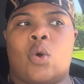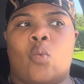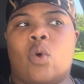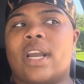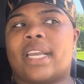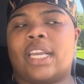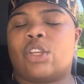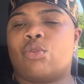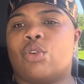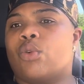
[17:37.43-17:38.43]
what can
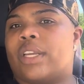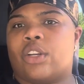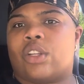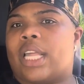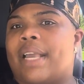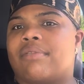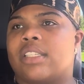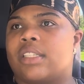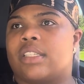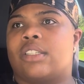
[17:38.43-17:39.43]
you do in your life
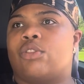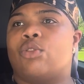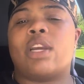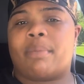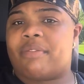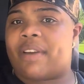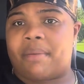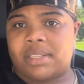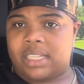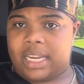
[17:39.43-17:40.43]
to you could be
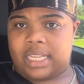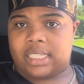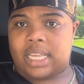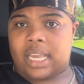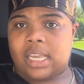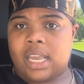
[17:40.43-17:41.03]
famous the next day.